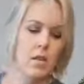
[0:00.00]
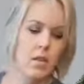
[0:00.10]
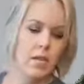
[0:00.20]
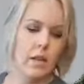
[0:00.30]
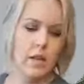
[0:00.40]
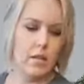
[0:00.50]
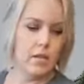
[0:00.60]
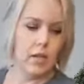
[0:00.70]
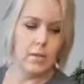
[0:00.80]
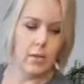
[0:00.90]
Then it
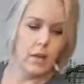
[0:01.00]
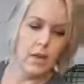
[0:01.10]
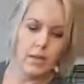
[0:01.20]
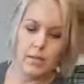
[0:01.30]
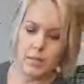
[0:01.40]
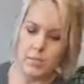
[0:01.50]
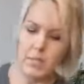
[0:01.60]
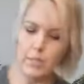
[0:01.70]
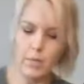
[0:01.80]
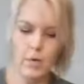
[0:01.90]
looks like we're going to need some
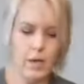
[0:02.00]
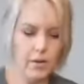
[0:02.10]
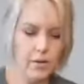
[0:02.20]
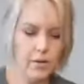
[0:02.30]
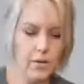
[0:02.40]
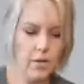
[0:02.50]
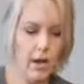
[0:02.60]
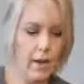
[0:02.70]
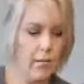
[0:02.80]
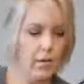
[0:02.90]
deeper color, so
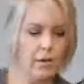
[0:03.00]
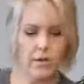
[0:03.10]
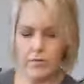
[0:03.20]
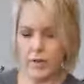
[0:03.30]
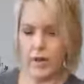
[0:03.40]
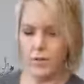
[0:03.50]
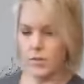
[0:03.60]
I want to find those